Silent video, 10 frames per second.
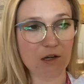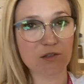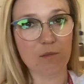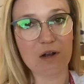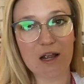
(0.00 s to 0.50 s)

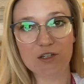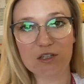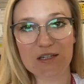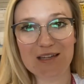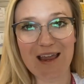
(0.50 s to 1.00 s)
So I'm gonna
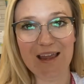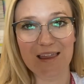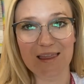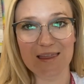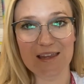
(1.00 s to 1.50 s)
actually
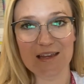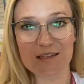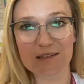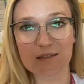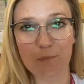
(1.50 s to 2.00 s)
take
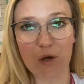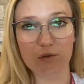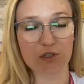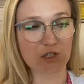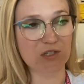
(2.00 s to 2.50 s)
these
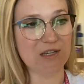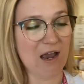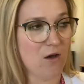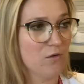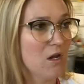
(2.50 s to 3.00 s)
posters
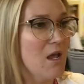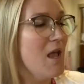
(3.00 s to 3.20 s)
down